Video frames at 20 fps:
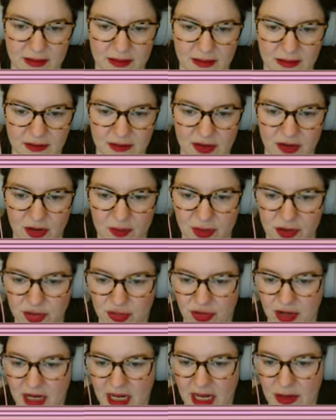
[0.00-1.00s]
Very much
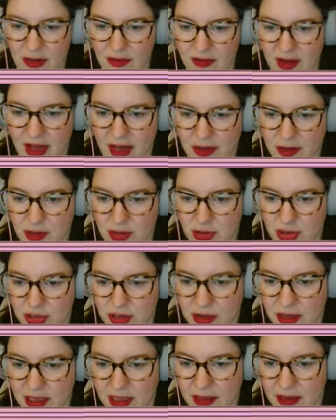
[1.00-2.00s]
running out of Hajj
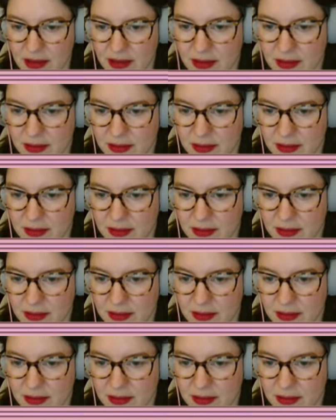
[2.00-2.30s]
here.